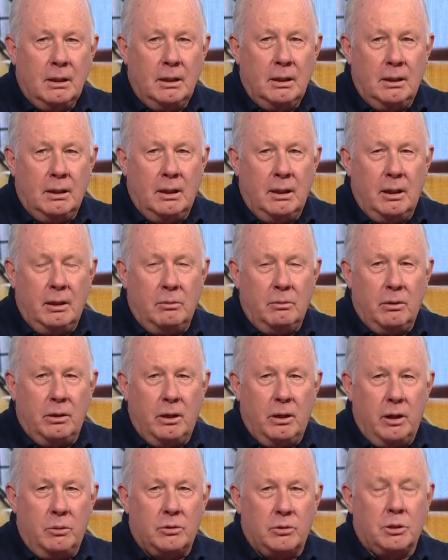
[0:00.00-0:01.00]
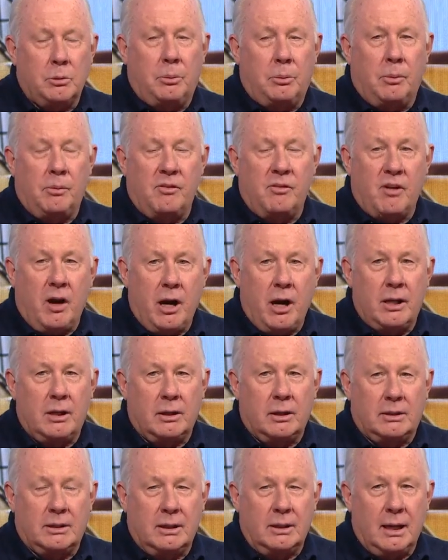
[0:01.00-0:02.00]
he was a
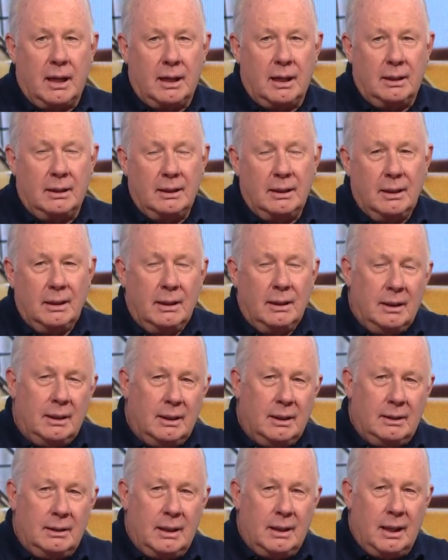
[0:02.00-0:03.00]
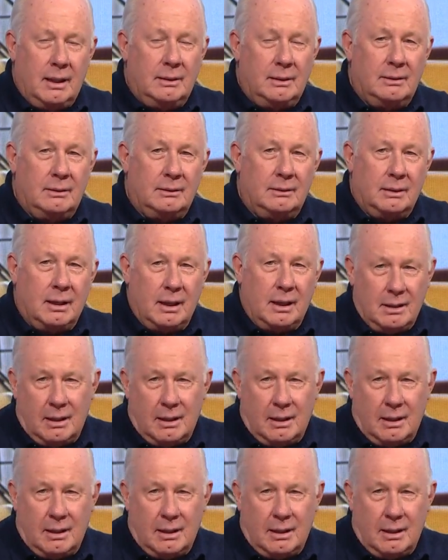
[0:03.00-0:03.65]
provider today. And then...